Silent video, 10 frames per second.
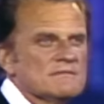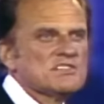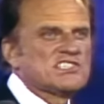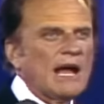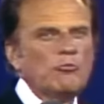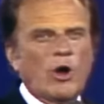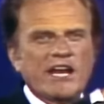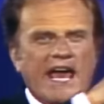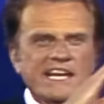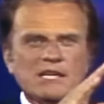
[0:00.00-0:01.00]
Someone
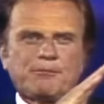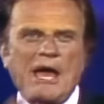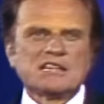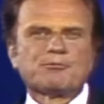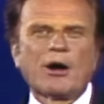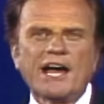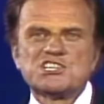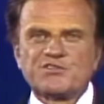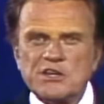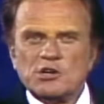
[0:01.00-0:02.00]
had to pay the
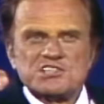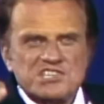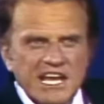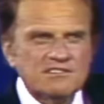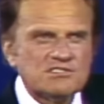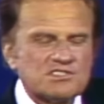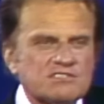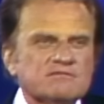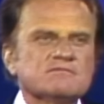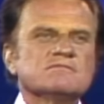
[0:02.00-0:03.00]
price for your sins.
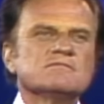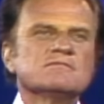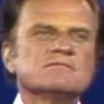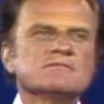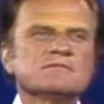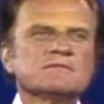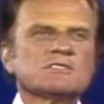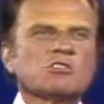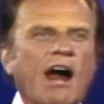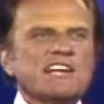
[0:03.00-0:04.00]

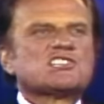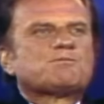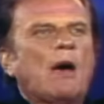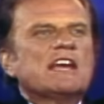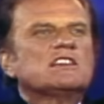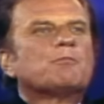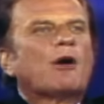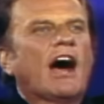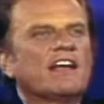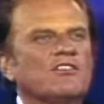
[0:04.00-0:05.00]
Christ paid the
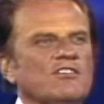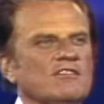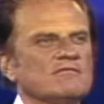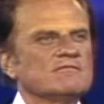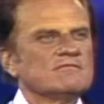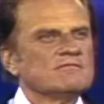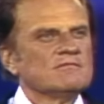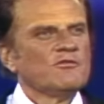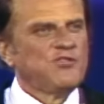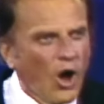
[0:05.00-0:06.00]
price
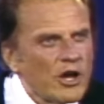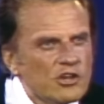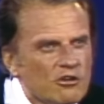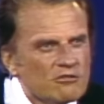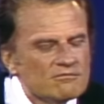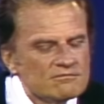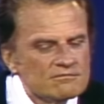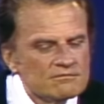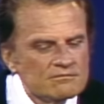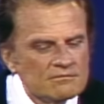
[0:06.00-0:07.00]
for you.
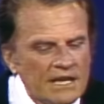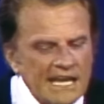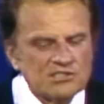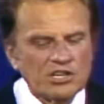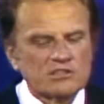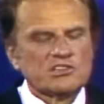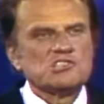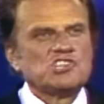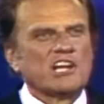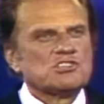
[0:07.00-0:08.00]
He took the
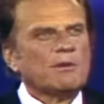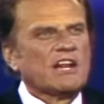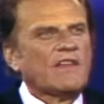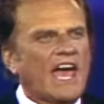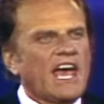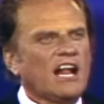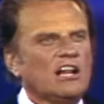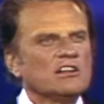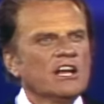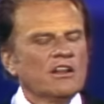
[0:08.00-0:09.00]
judgment and the
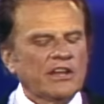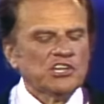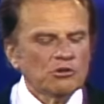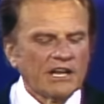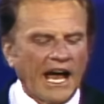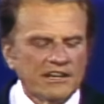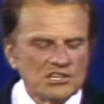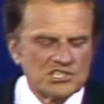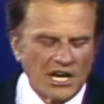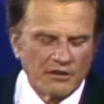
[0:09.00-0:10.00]
hell that you and I
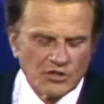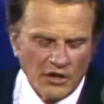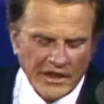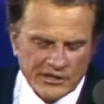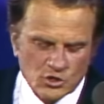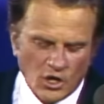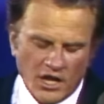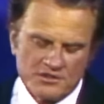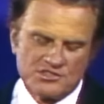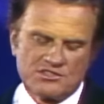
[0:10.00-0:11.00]
deserved on that
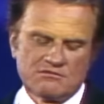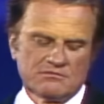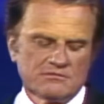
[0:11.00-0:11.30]
cross.